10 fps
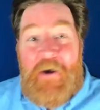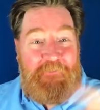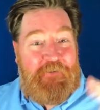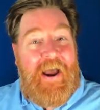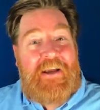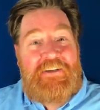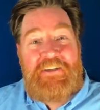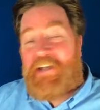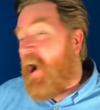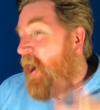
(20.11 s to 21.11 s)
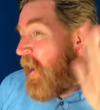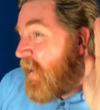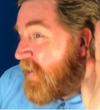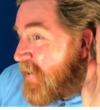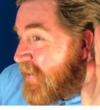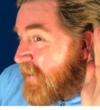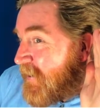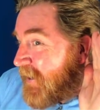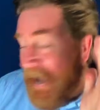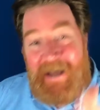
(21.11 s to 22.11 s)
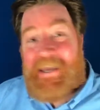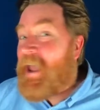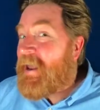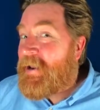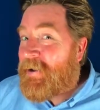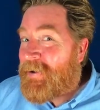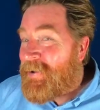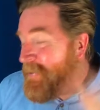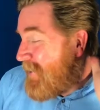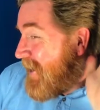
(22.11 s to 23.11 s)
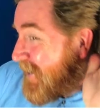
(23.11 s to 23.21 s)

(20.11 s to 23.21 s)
Fractions are, I can't hear you.